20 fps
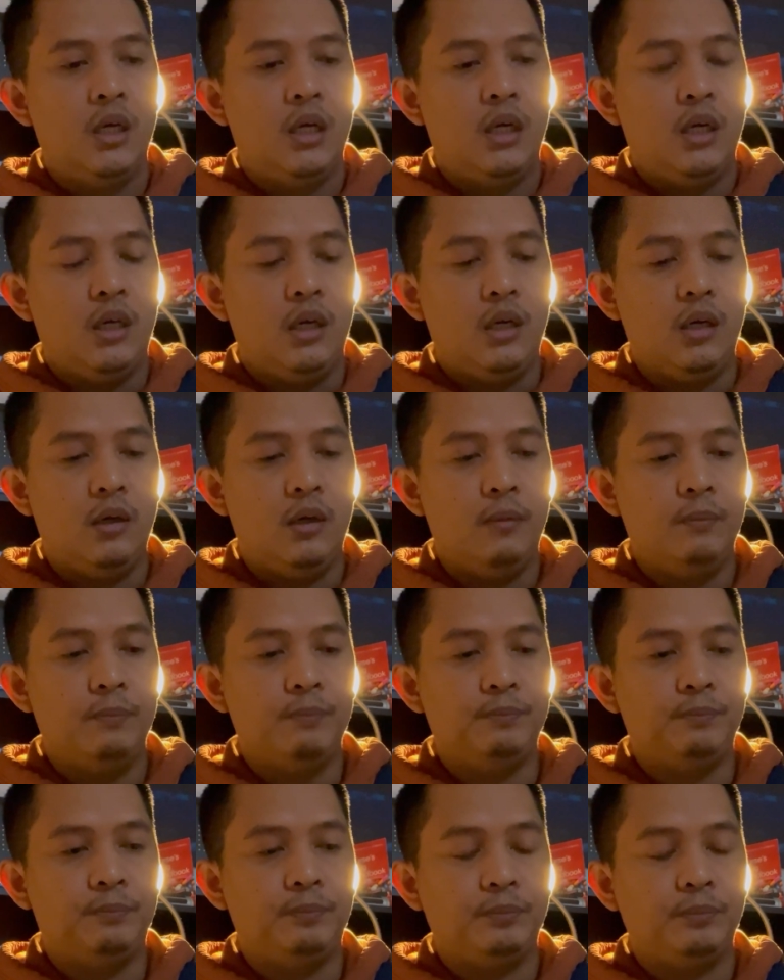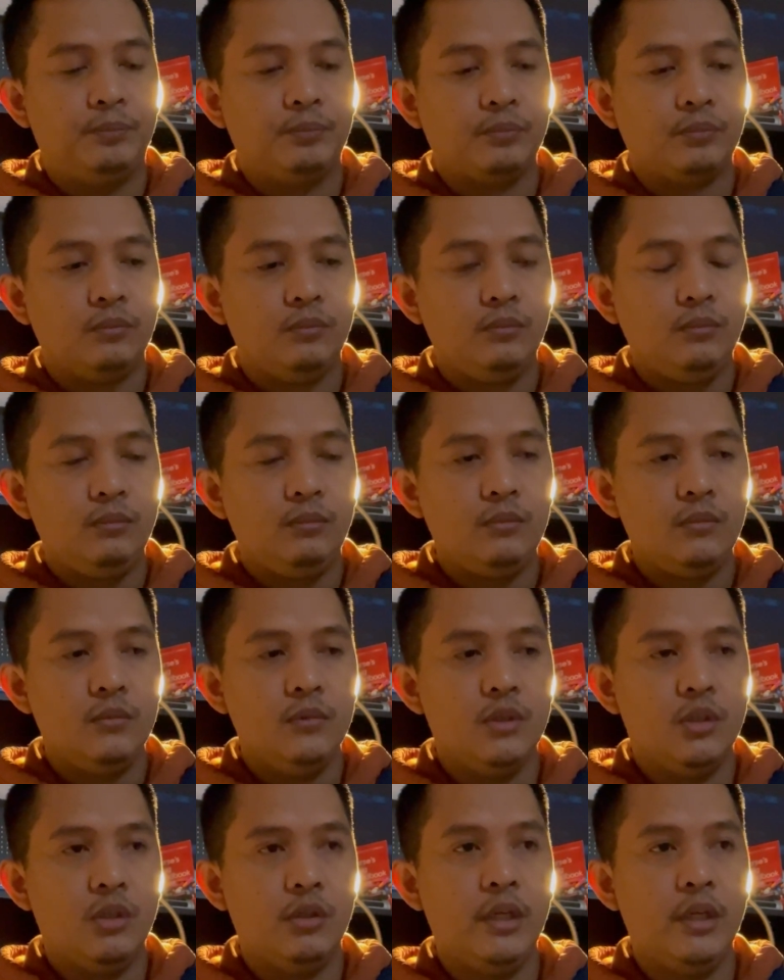um
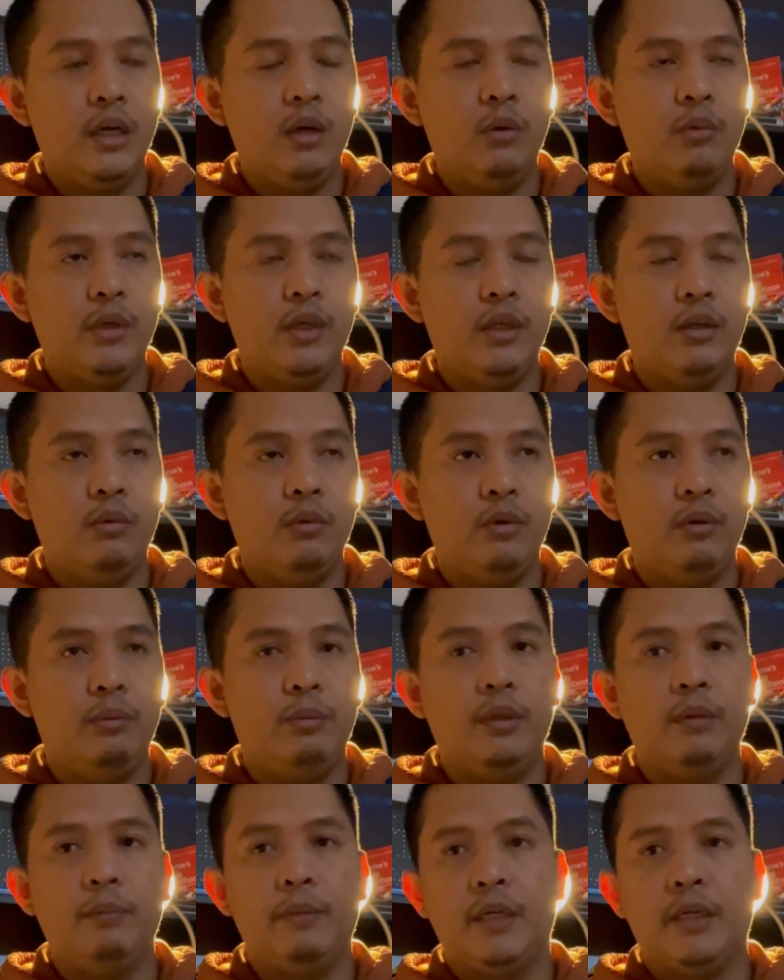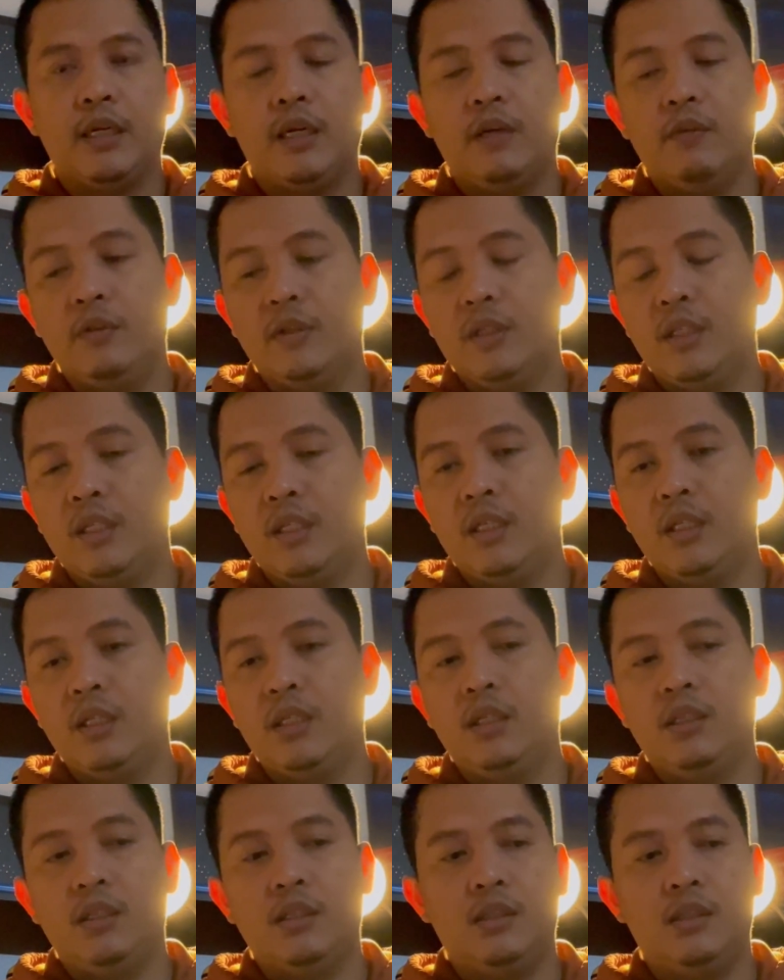so yeah, we peeled back
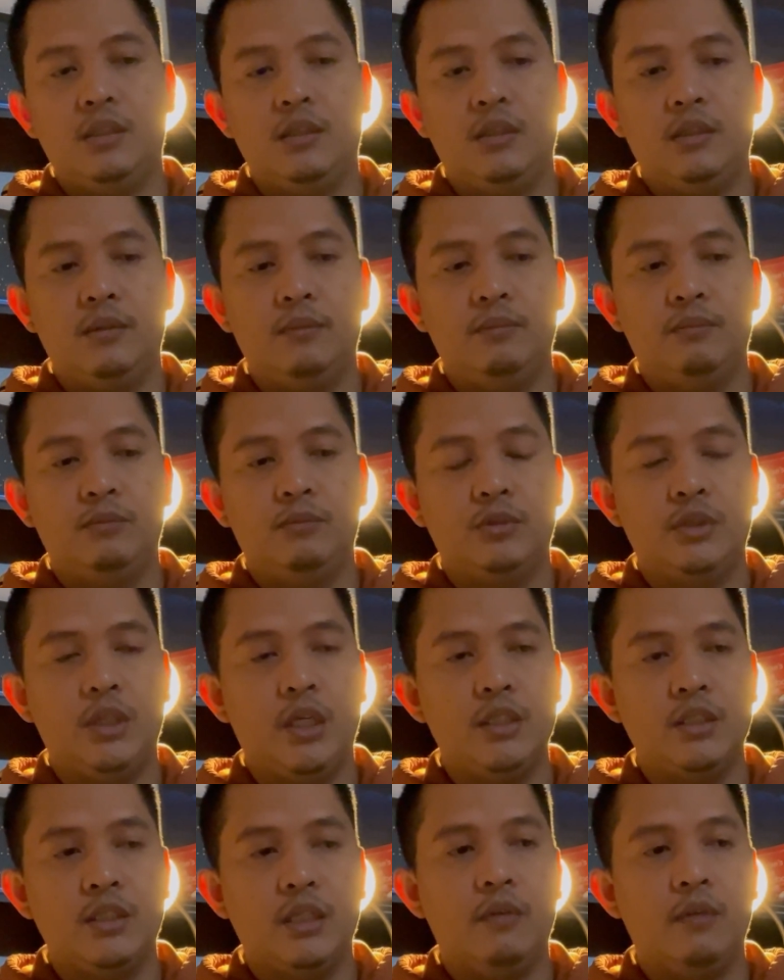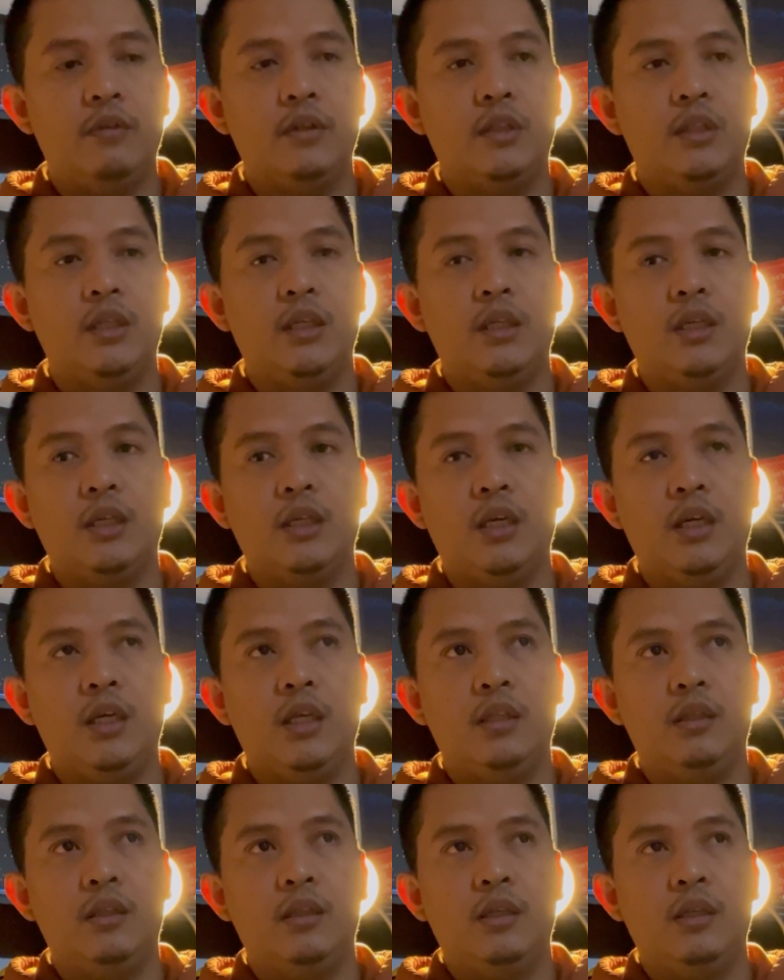everything, changed everything.
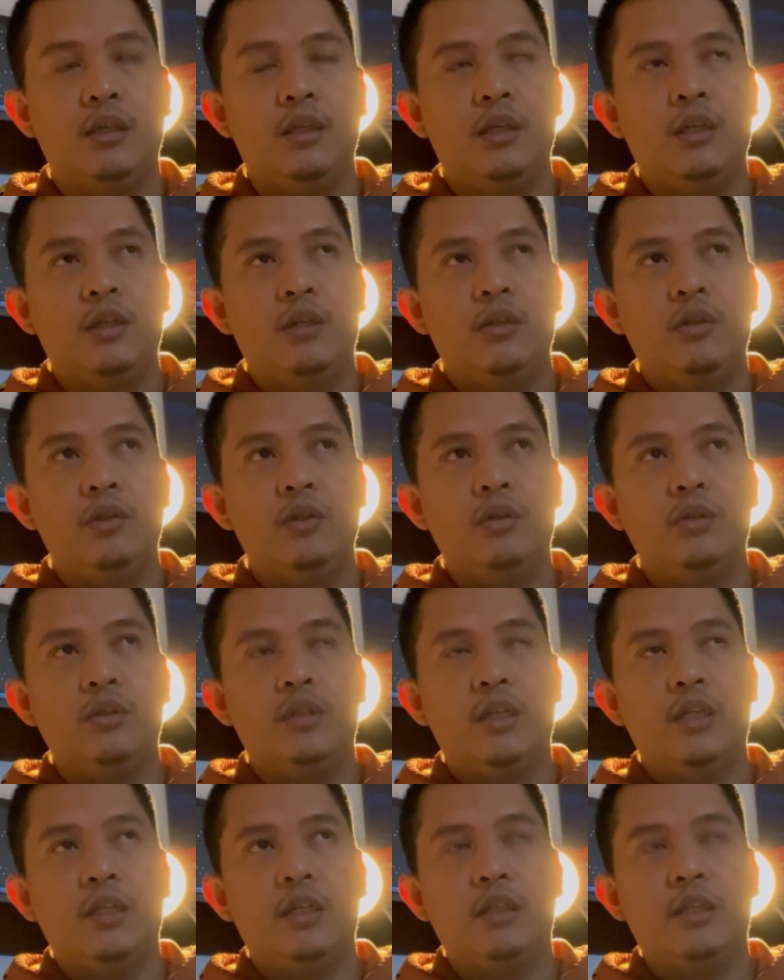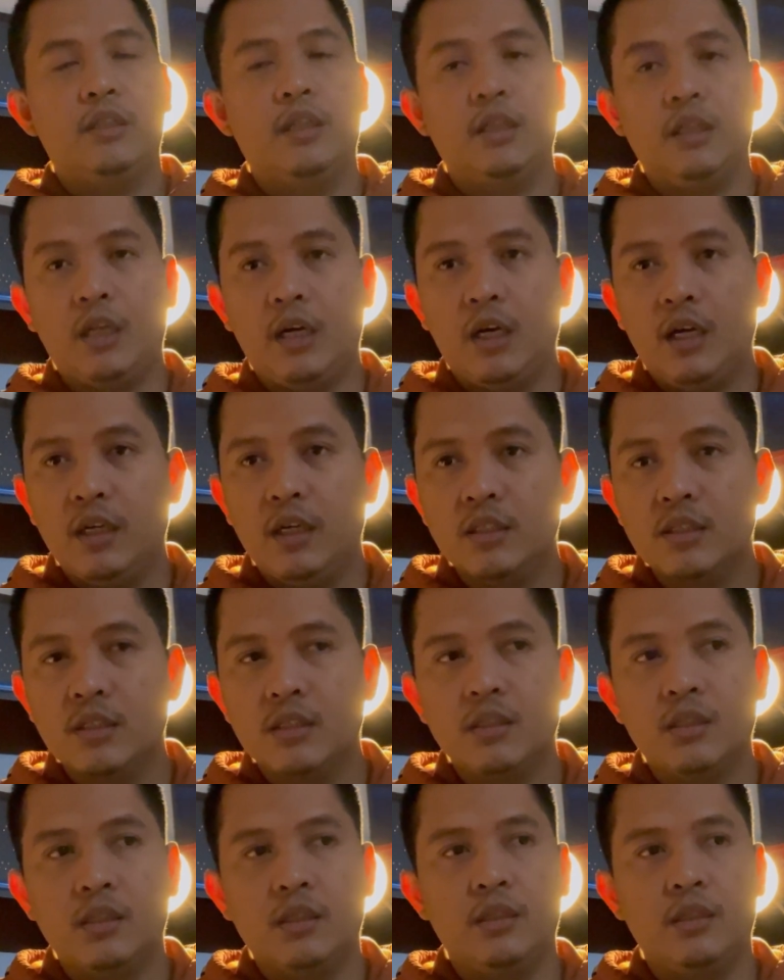And the
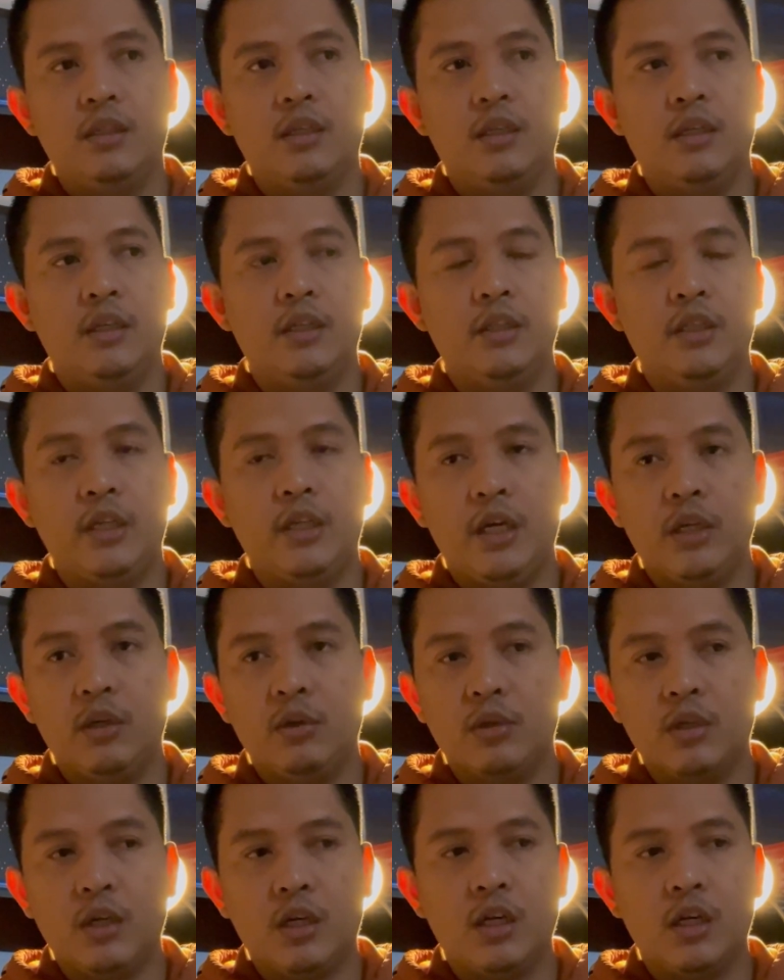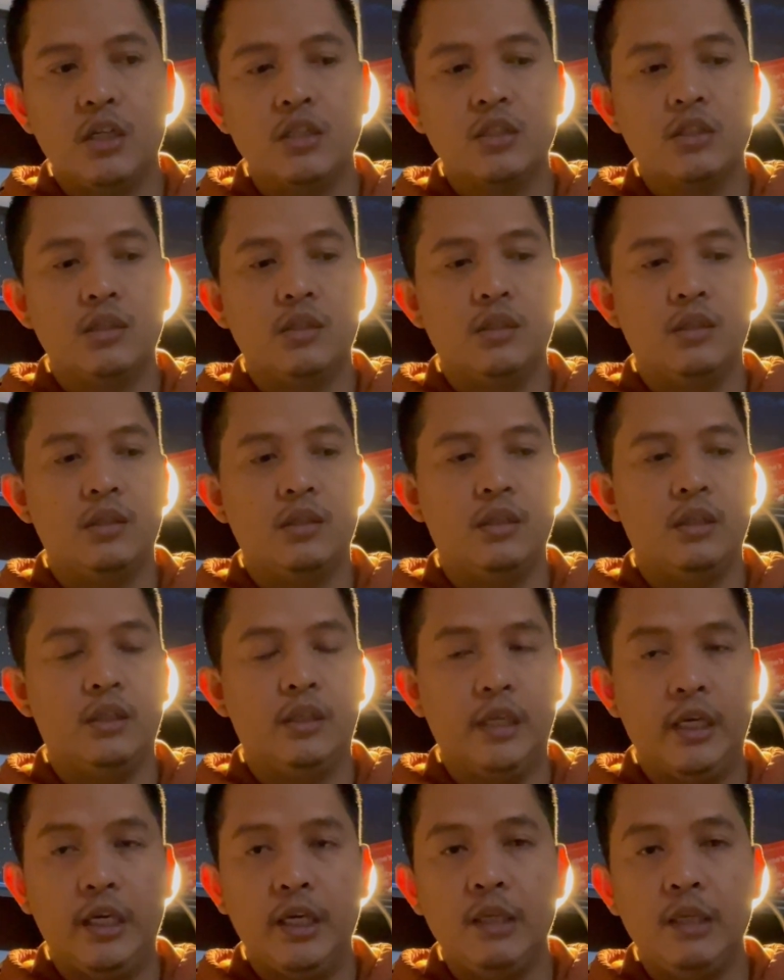locks, the indicator cards, the
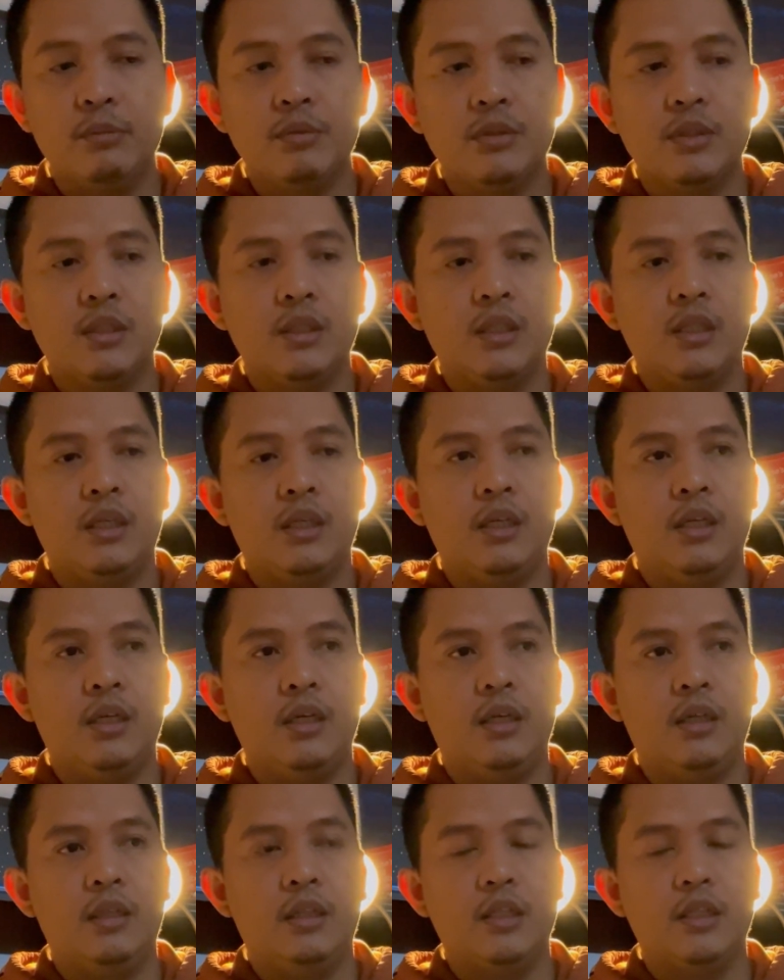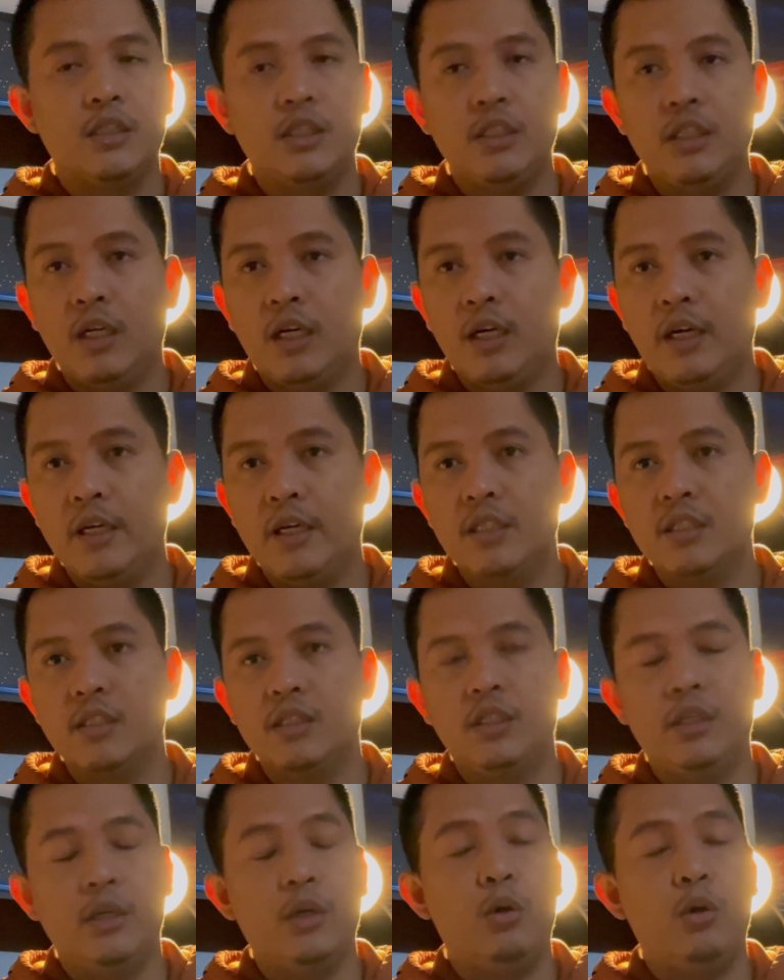tapes, the CIs,
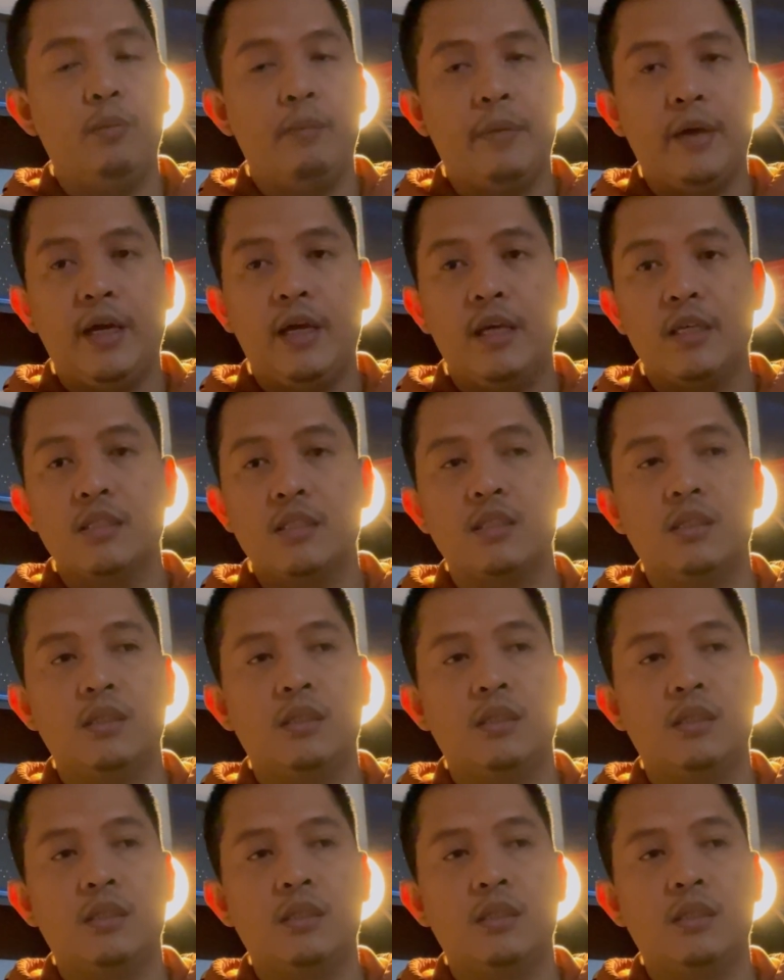they all pass.